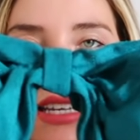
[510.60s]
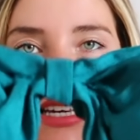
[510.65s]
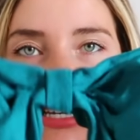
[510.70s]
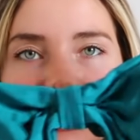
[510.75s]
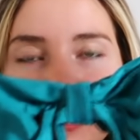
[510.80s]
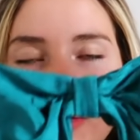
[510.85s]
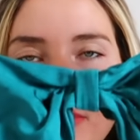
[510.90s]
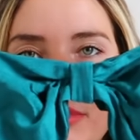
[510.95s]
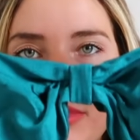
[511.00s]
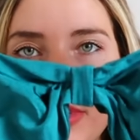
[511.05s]

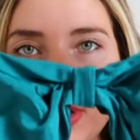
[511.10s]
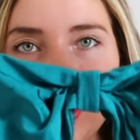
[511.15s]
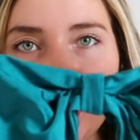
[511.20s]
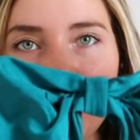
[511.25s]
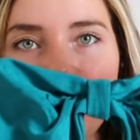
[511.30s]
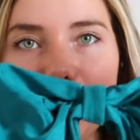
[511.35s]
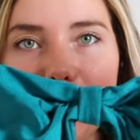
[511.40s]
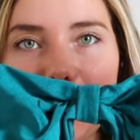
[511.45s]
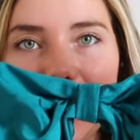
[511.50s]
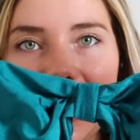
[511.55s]
This
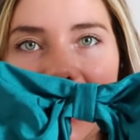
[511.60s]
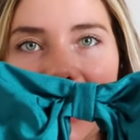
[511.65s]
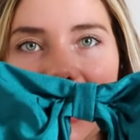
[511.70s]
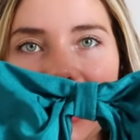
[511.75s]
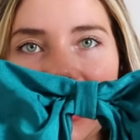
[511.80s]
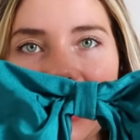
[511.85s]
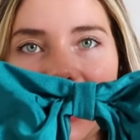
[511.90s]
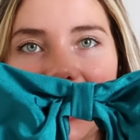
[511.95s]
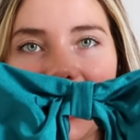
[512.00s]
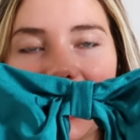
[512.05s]
blue
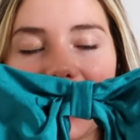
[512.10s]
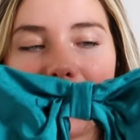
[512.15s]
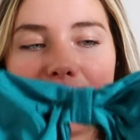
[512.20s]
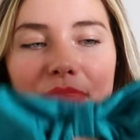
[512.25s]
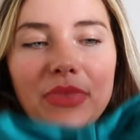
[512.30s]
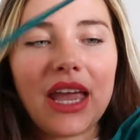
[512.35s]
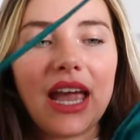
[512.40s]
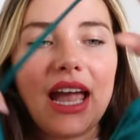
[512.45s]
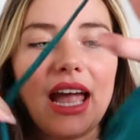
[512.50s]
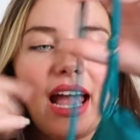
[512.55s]

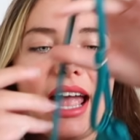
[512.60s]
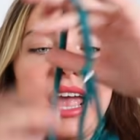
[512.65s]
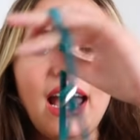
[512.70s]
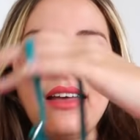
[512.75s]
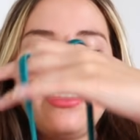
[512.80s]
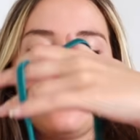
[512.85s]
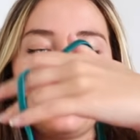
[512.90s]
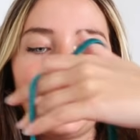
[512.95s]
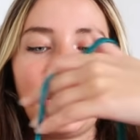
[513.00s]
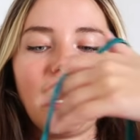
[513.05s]
bikini
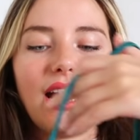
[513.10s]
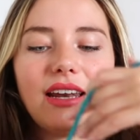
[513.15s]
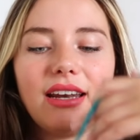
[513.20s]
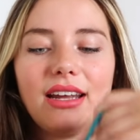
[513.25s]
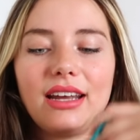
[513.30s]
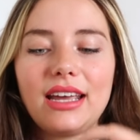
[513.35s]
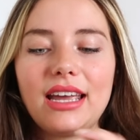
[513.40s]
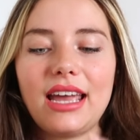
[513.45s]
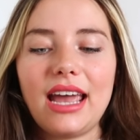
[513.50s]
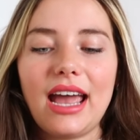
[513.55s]
and then
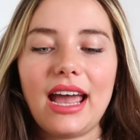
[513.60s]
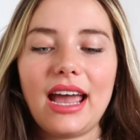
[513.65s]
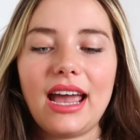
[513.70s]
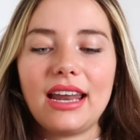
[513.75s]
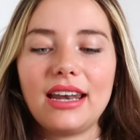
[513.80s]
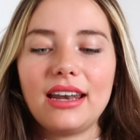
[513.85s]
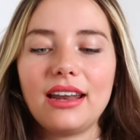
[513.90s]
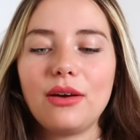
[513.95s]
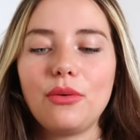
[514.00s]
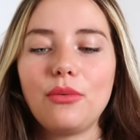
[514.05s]

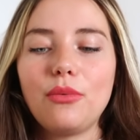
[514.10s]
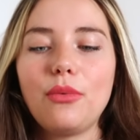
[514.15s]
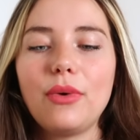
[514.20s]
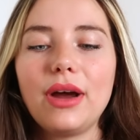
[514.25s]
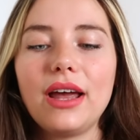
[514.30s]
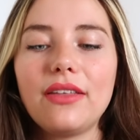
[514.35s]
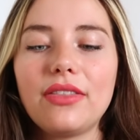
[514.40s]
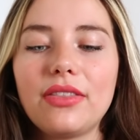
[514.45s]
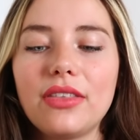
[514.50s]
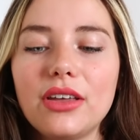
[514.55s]
again
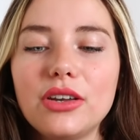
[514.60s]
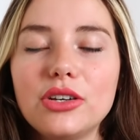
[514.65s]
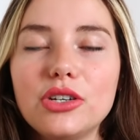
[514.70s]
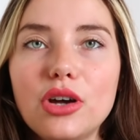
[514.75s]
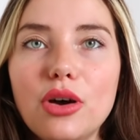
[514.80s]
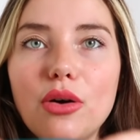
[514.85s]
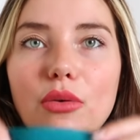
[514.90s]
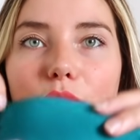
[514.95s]
with the